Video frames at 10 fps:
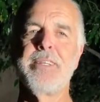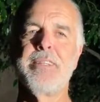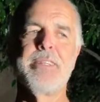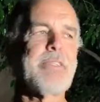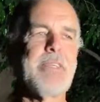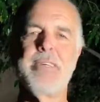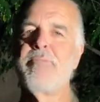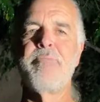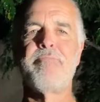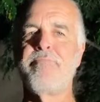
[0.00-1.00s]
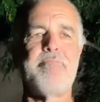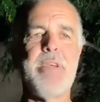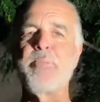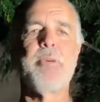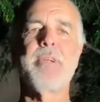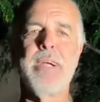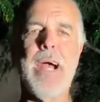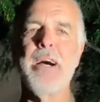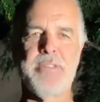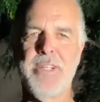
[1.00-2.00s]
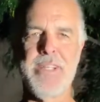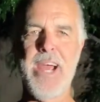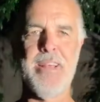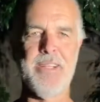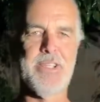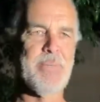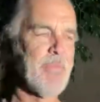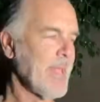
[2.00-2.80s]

Let's give people in your house a challenge.